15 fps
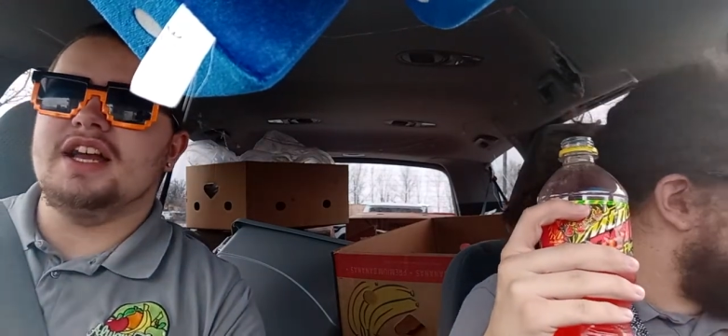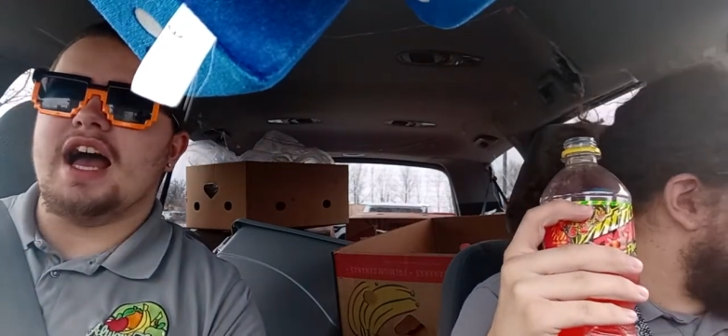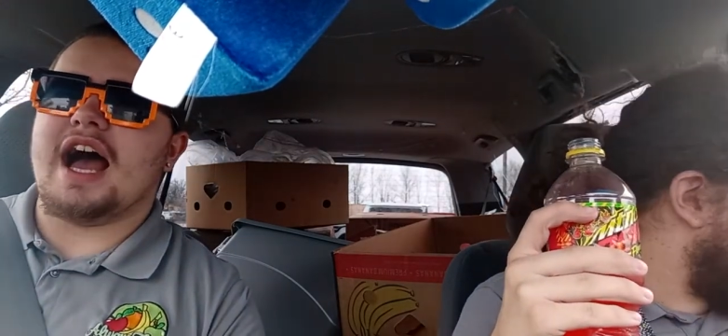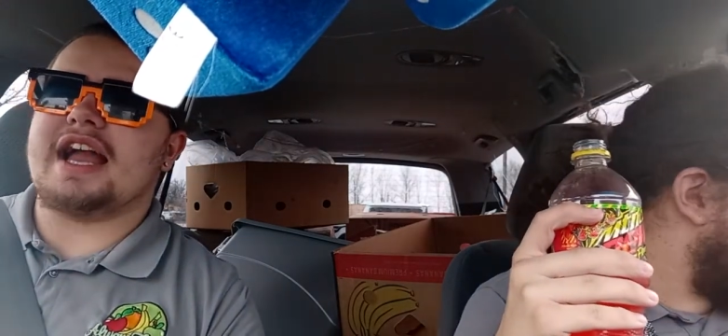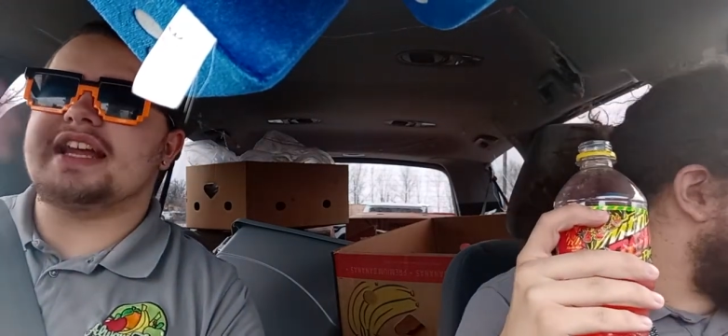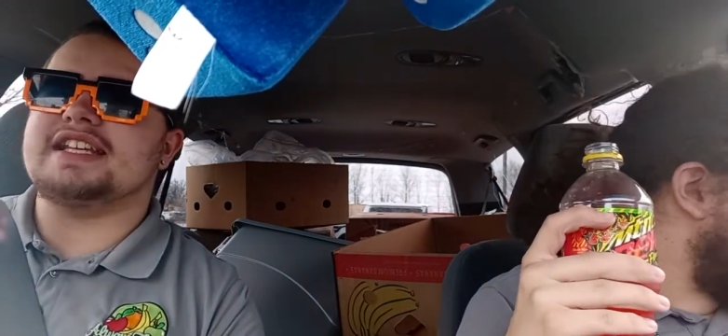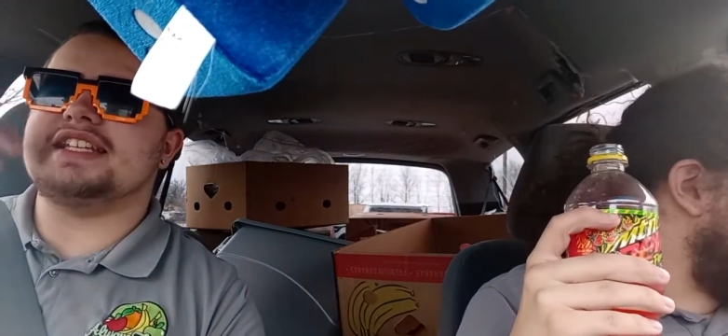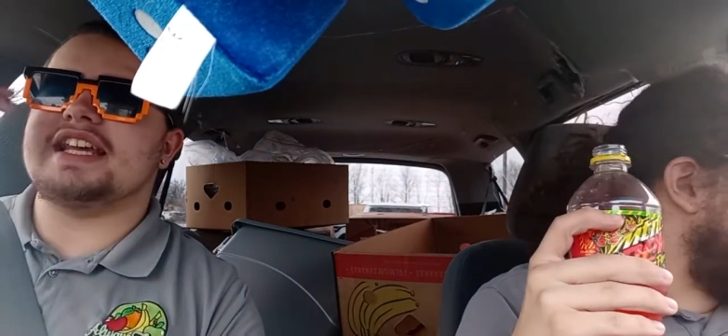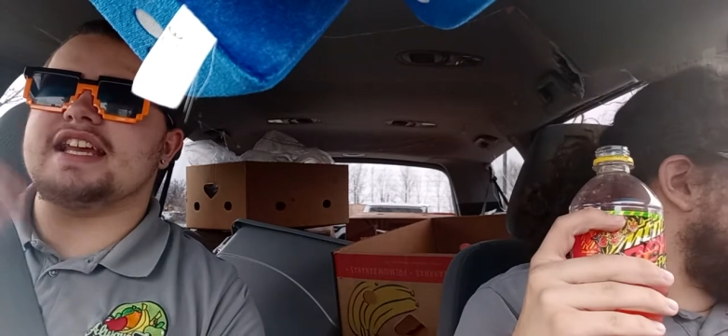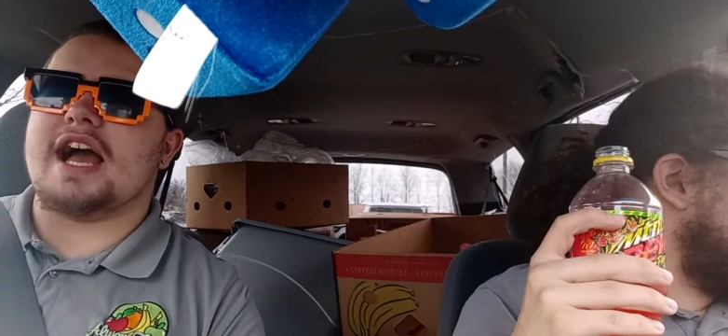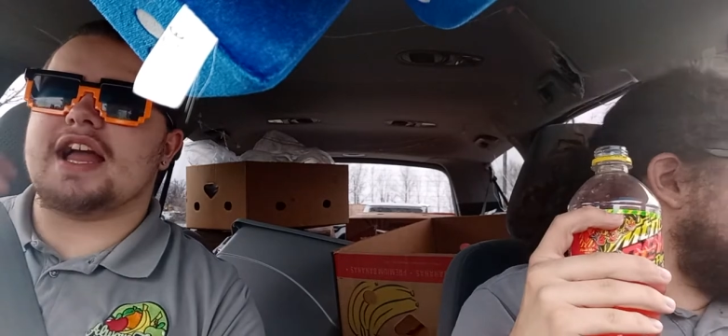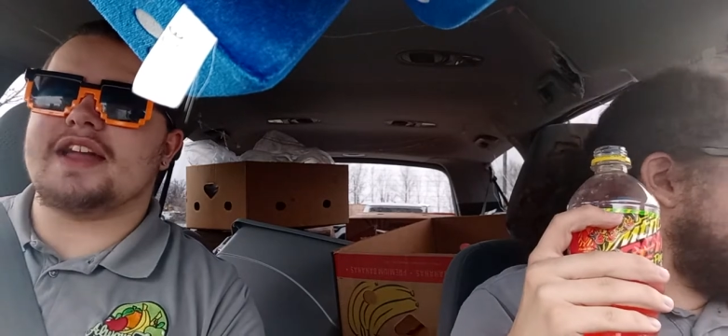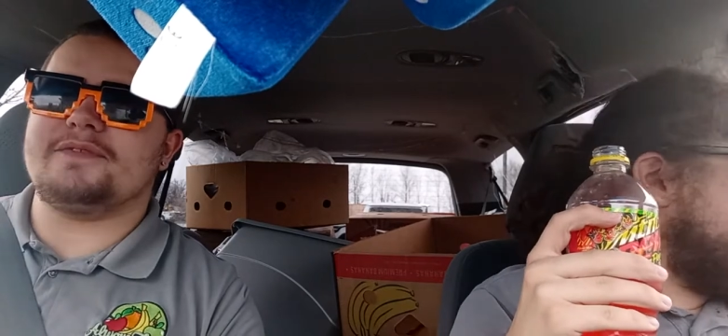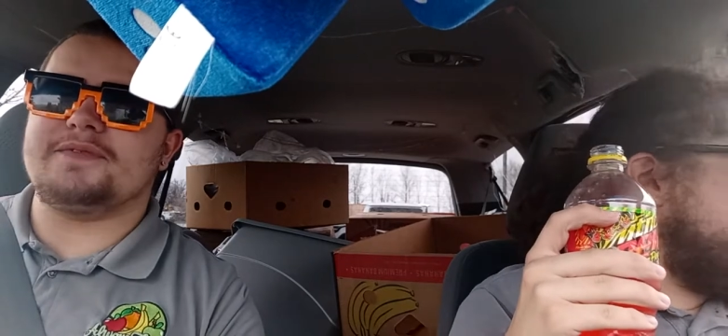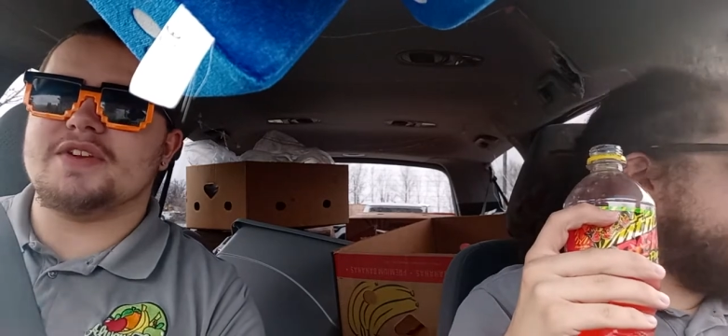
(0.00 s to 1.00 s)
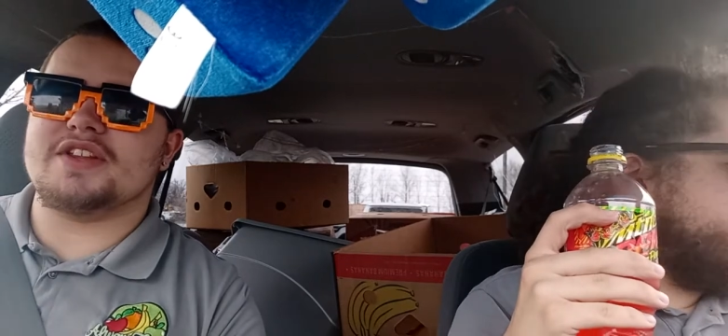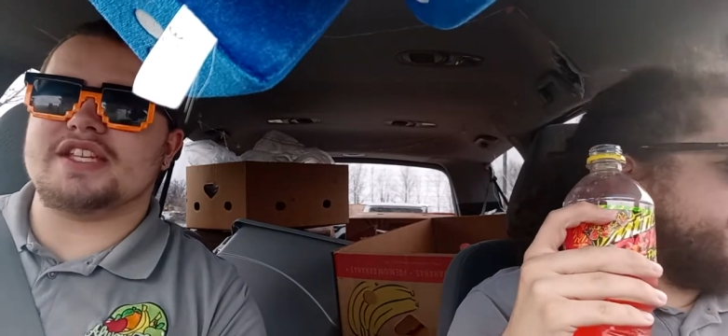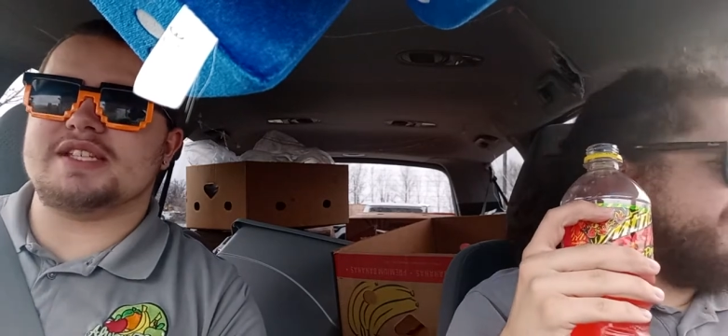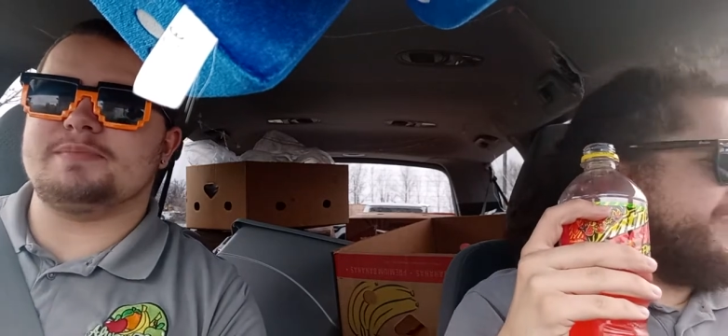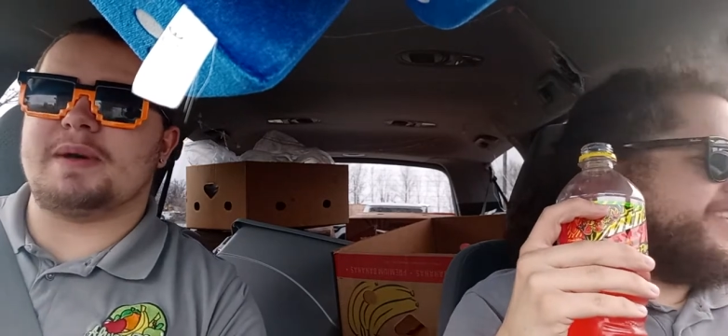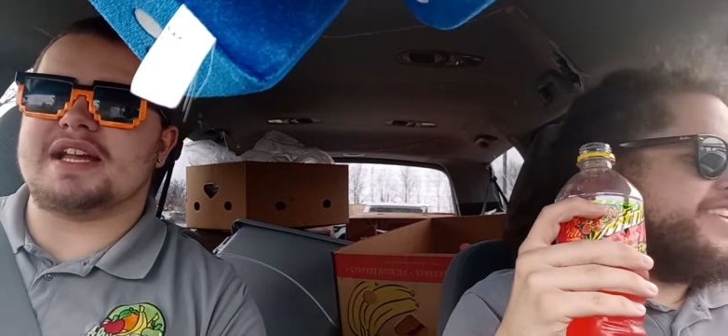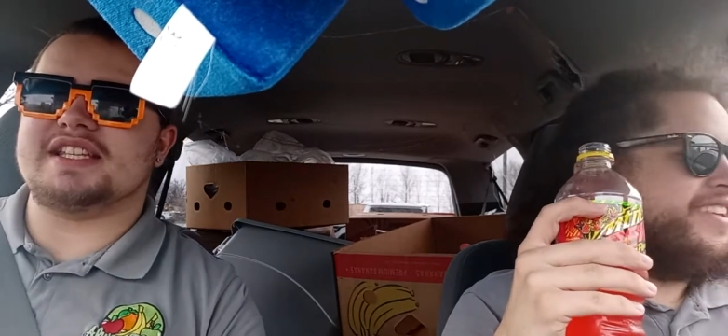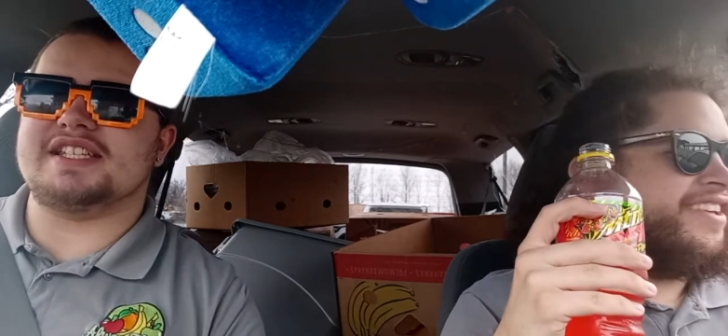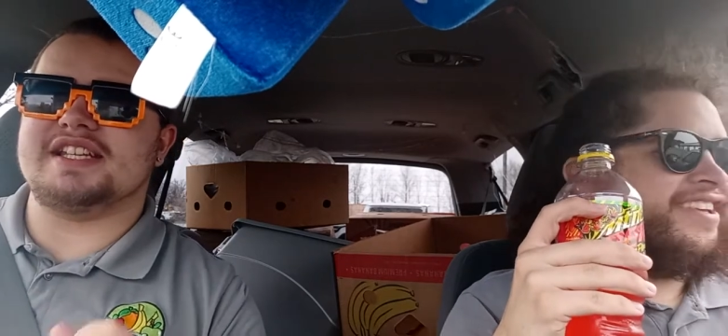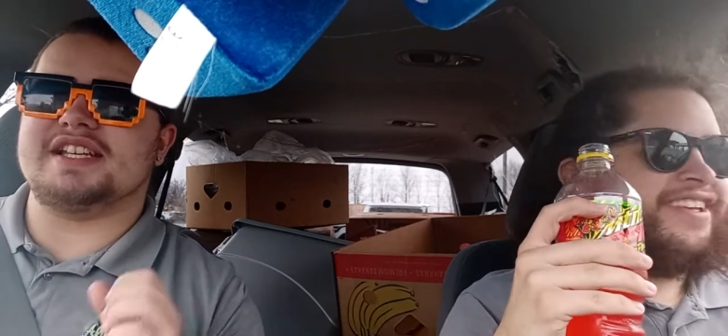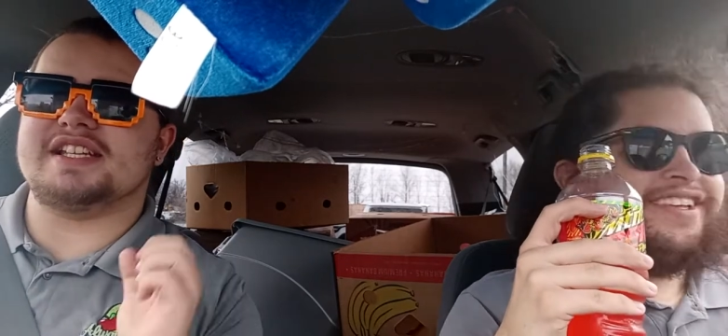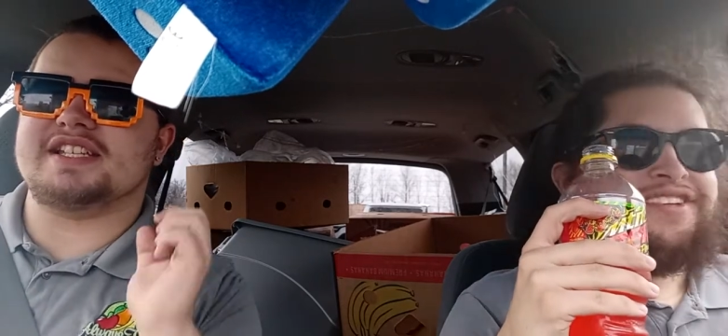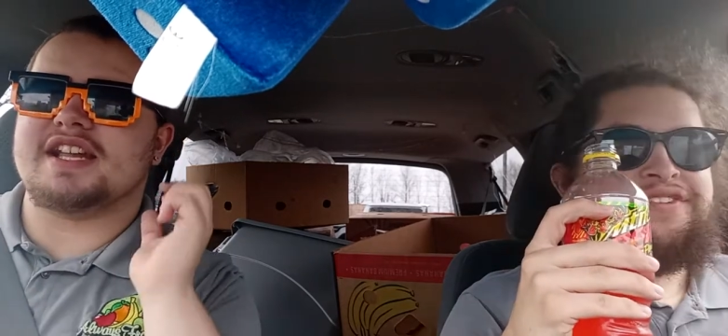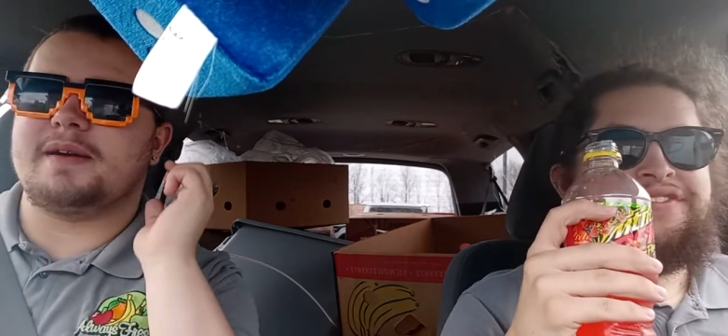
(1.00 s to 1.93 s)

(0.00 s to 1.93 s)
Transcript: I can feel the spiciness